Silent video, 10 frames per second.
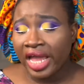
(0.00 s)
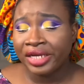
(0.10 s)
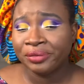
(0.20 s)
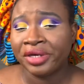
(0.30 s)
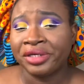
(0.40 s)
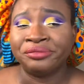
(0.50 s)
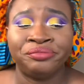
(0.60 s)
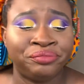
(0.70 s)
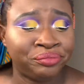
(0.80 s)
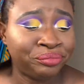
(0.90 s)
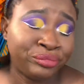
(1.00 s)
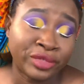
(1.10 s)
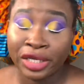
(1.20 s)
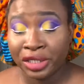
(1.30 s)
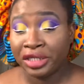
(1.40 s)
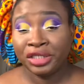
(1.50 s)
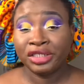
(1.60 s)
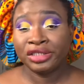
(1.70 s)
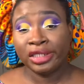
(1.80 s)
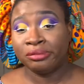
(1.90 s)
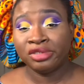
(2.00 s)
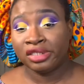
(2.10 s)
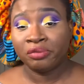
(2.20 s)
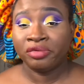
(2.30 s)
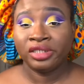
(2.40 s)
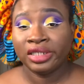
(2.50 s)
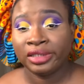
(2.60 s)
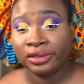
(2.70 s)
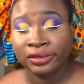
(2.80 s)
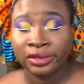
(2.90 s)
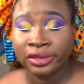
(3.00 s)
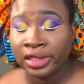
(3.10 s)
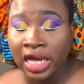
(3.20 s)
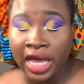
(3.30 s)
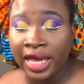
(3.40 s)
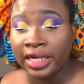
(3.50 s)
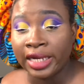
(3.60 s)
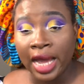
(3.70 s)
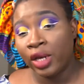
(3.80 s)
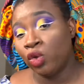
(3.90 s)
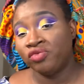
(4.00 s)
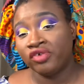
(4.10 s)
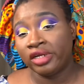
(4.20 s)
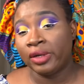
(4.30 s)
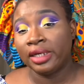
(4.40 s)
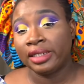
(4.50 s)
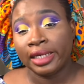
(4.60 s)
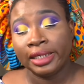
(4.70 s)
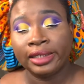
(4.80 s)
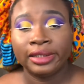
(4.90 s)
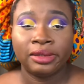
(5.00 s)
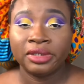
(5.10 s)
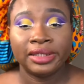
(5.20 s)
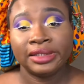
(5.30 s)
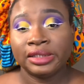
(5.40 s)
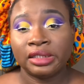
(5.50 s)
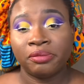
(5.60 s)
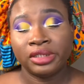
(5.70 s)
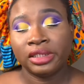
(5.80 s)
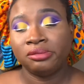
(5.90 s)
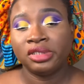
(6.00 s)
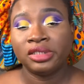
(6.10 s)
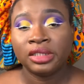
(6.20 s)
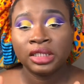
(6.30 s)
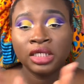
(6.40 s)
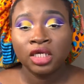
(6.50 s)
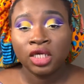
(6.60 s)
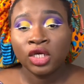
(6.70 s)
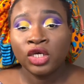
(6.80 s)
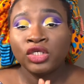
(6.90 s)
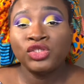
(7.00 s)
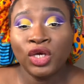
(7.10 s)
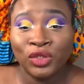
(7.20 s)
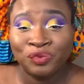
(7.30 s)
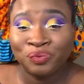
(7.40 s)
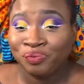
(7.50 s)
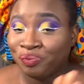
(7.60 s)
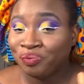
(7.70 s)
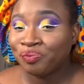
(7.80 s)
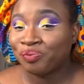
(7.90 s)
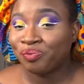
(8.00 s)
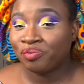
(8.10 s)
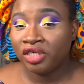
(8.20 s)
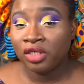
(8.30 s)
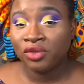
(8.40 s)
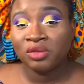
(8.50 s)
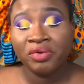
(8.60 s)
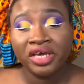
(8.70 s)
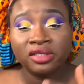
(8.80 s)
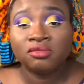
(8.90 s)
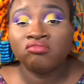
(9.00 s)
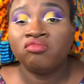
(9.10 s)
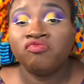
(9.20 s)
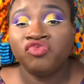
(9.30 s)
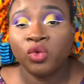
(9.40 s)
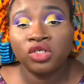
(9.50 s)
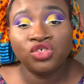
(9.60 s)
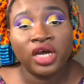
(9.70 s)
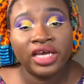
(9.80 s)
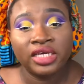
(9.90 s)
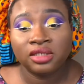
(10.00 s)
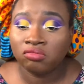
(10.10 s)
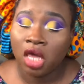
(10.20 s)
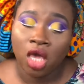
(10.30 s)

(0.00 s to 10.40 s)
anyway, can you guys tell I'm disappointed? I had high hopes for that white eyeliner, but it disappointed me. So, p.louise base, if you want to try it,